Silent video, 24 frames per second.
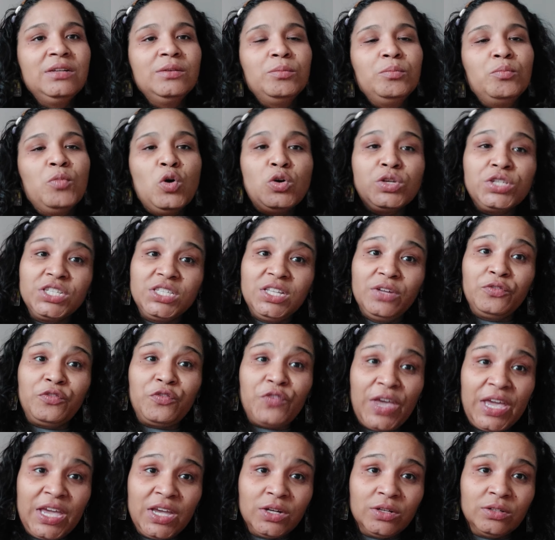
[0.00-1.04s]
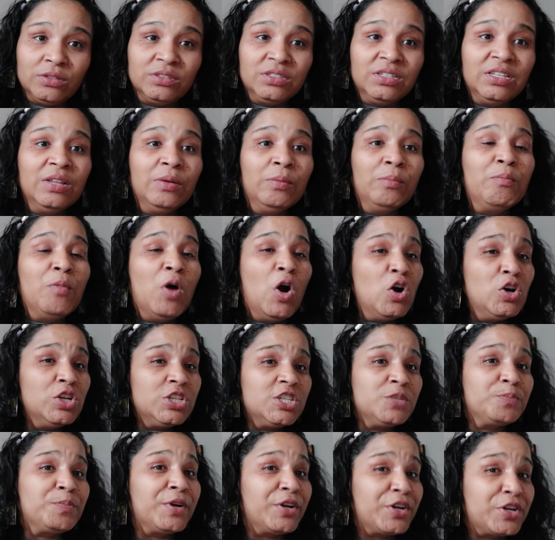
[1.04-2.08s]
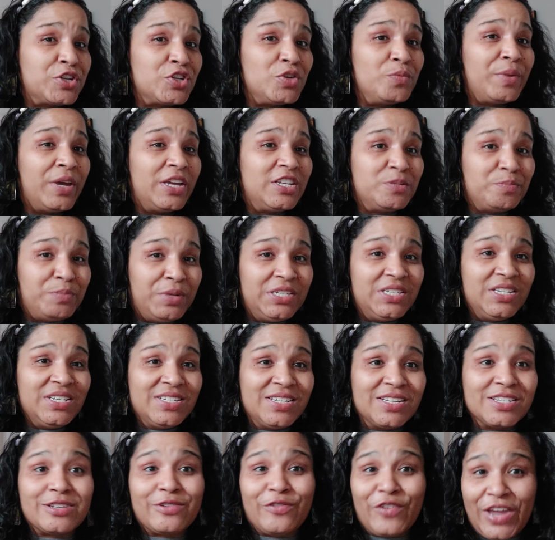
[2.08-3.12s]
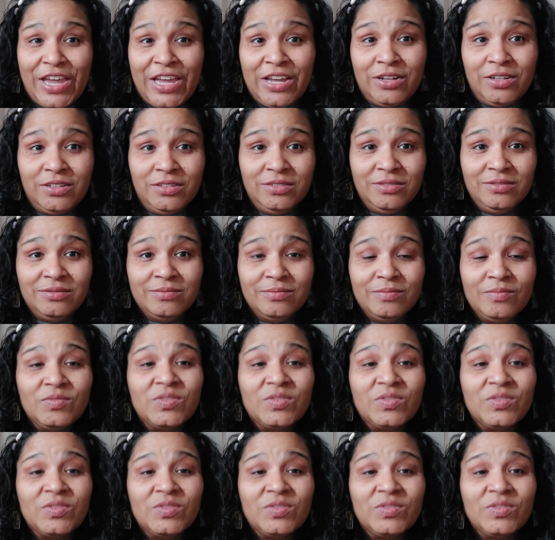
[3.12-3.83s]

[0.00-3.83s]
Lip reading: most of them fail. Most spiritual-based businesses fail,